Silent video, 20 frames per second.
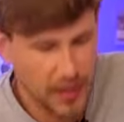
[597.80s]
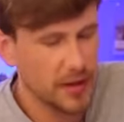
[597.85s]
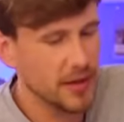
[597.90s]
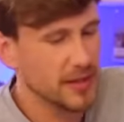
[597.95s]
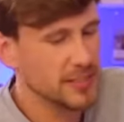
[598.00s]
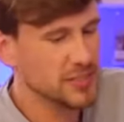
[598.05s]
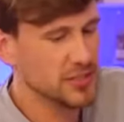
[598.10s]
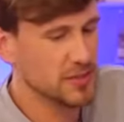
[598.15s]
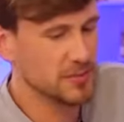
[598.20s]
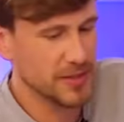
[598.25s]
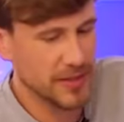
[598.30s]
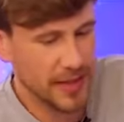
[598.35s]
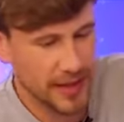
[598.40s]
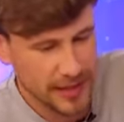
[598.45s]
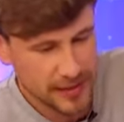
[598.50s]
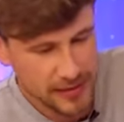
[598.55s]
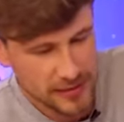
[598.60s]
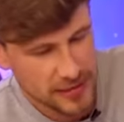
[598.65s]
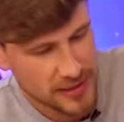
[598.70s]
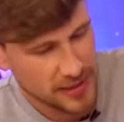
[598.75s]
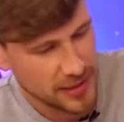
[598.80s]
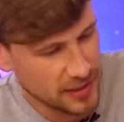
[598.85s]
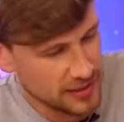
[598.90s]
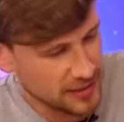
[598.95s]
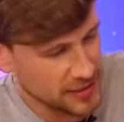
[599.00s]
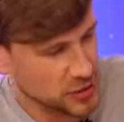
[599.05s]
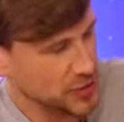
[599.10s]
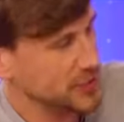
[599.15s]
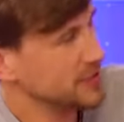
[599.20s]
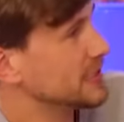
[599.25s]
Can I stop you there?
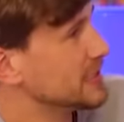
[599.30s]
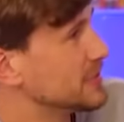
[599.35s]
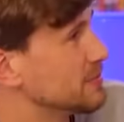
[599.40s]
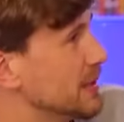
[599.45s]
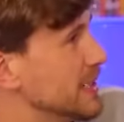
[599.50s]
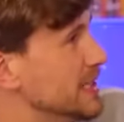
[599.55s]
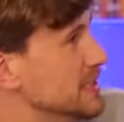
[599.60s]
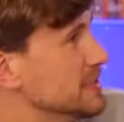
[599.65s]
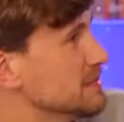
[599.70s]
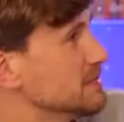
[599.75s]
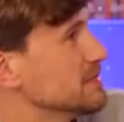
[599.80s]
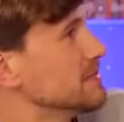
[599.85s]
Can I drink this, please?